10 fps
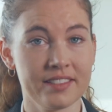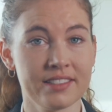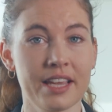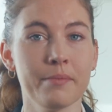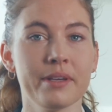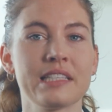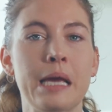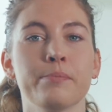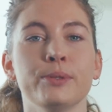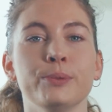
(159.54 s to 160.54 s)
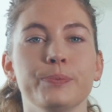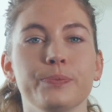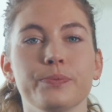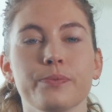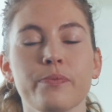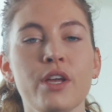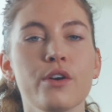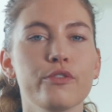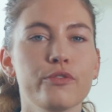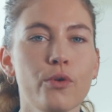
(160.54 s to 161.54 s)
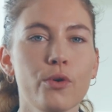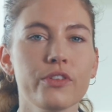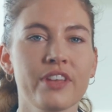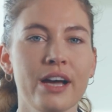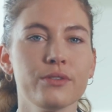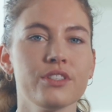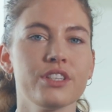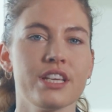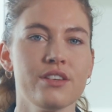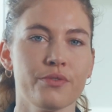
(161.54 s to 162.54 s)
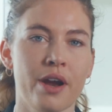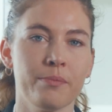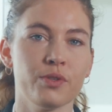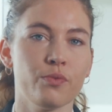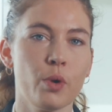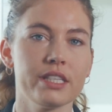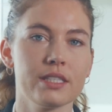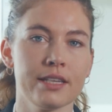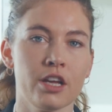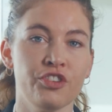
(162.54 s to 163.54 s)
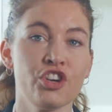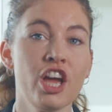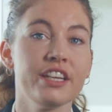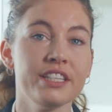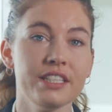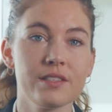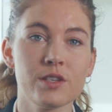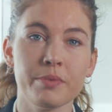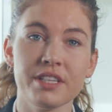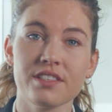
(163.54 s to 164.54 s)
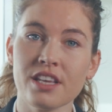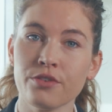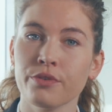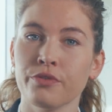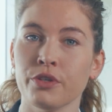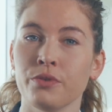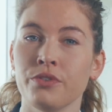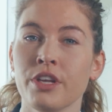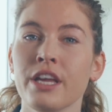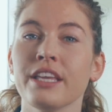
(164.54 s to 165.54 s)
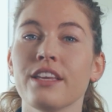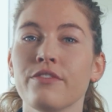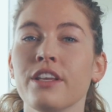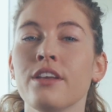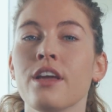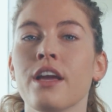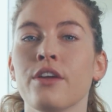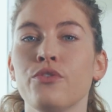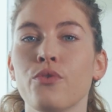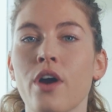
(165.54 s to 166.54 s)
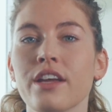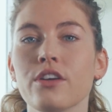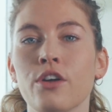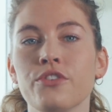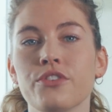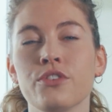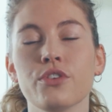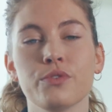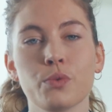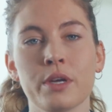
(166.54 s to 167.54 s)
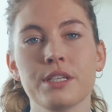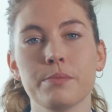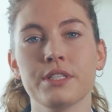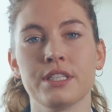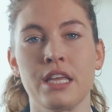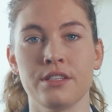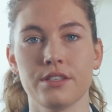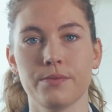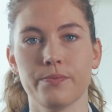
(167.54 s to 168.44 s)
same example. 4,000 kilograms of wet sludge needs to be centrifuged, giving a dry content of 20%.